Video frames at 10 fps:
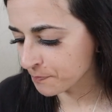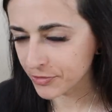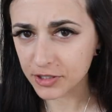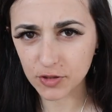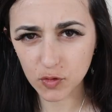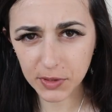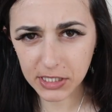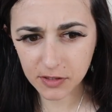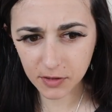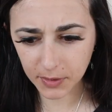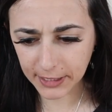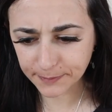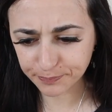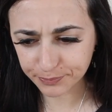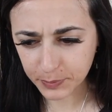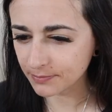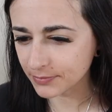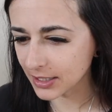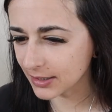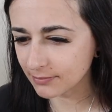There's a sweetness to it,
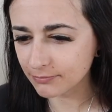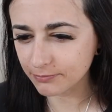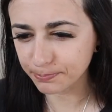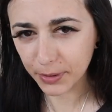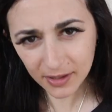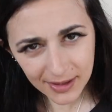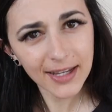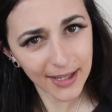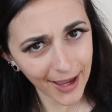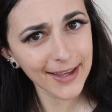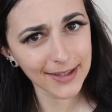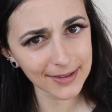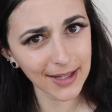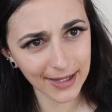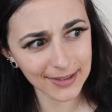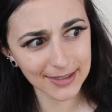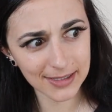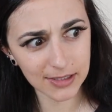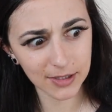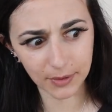a birthday cakey
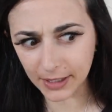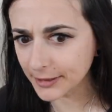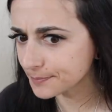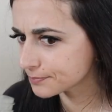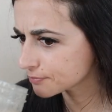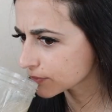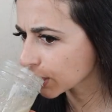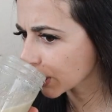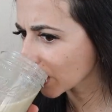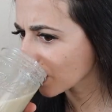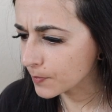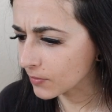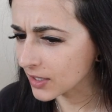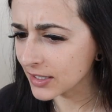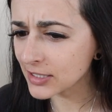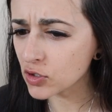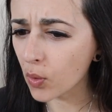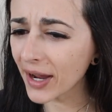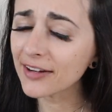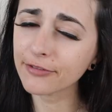likeness to it. It's
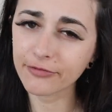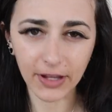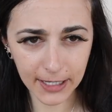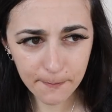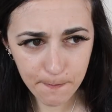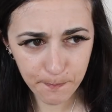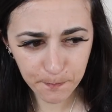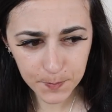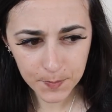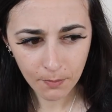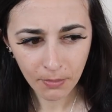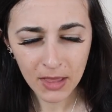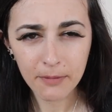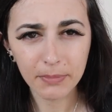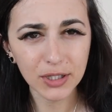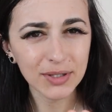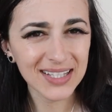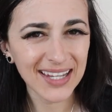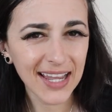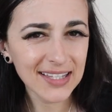quite faint, but you
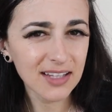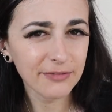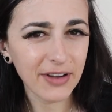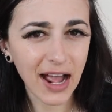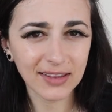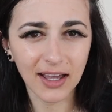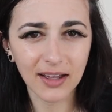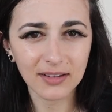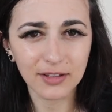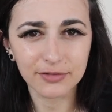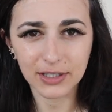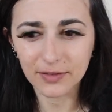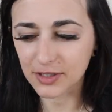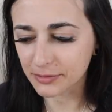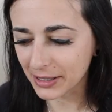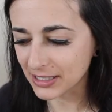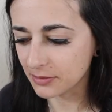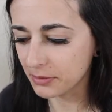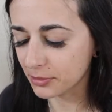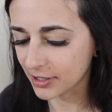can taste the fact that the flavor is meant
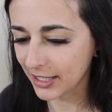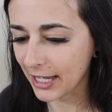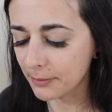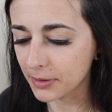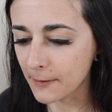to be birthday cake.